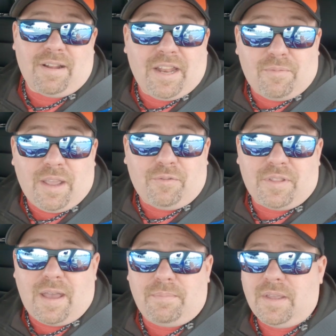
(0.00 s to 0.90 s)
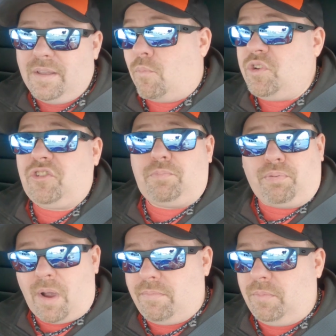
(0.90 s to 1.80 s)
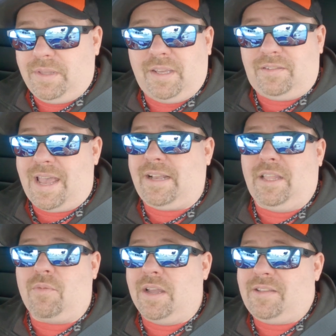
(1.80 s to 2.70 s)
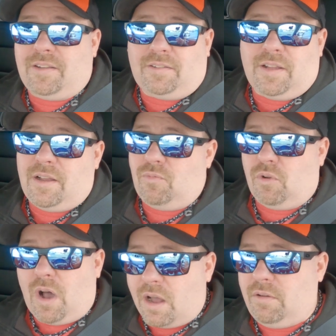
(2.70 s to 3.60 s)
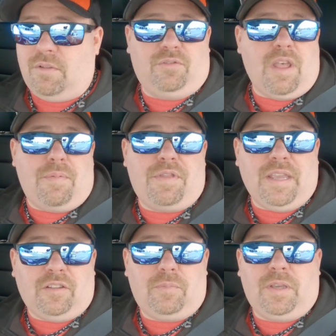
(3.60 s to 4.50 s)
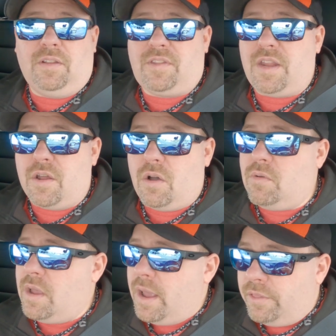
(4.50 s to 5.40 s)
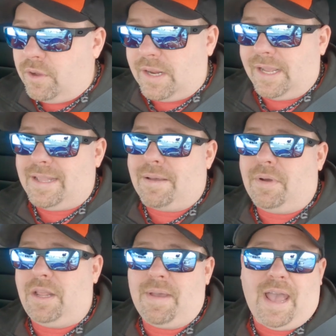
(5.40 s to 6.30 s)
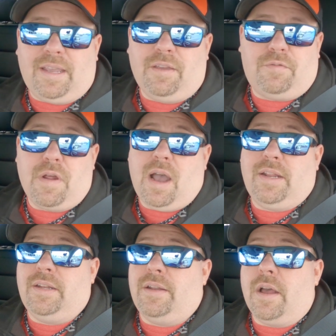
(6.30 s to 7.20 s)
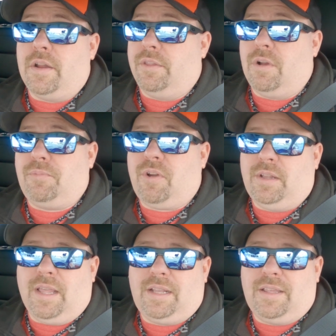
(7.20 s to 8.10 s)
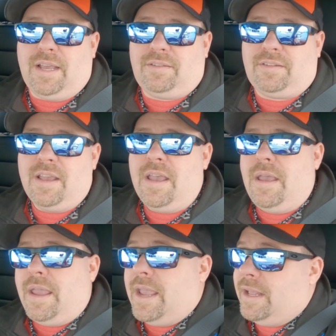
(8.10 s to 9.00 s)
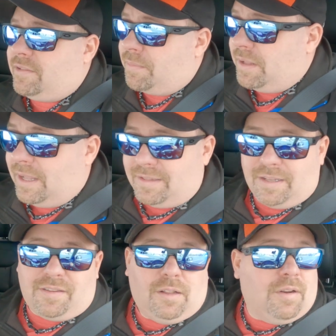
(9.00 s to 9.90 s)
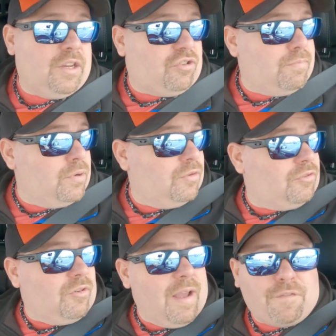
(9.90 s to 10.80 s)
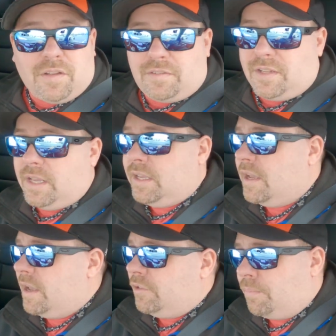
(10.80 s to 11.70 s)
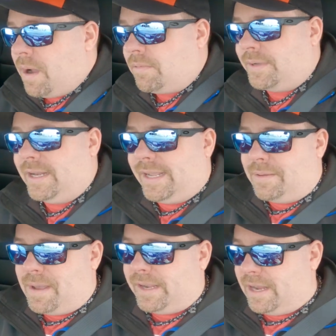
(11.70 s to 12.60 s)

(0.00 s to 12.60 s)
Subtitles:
anyway for them, which is probably exactly why Tesla will honor those type of things, because they know they're going to get that money back. If not in another upgrade like this, in something like the acceleration boost or FSD, they're probably going to get it back